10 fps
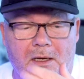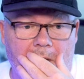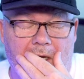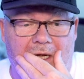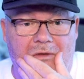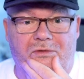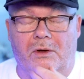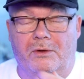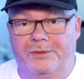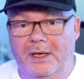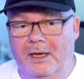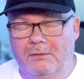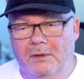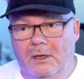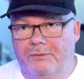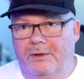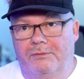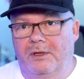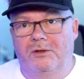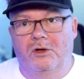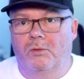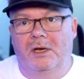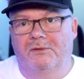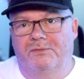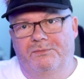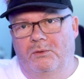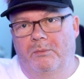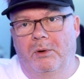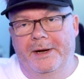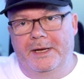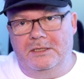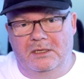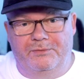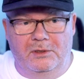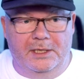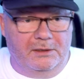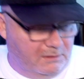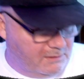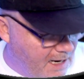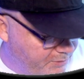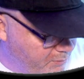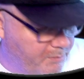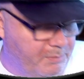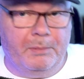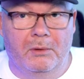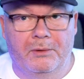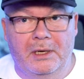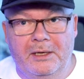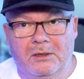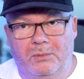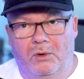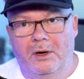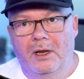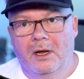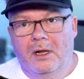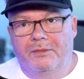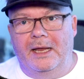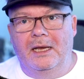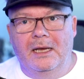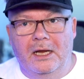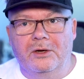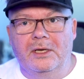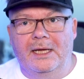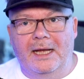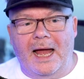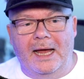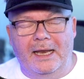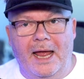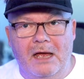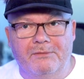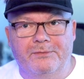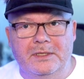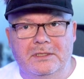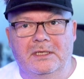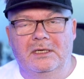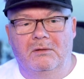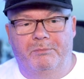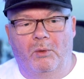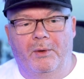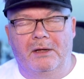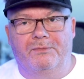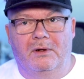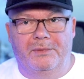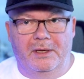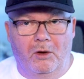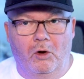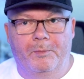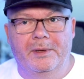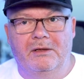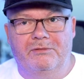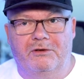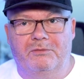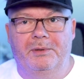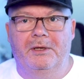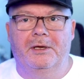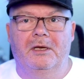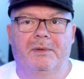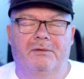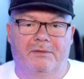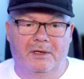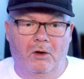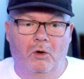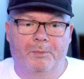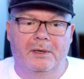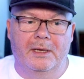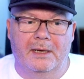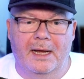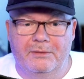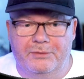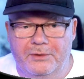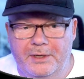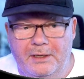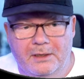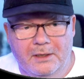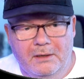And so then you're running for full points. And if you look at the top 3 people on the leaderboard, they nearly got every single point from the open at 6 p.m. into the open at 9:30.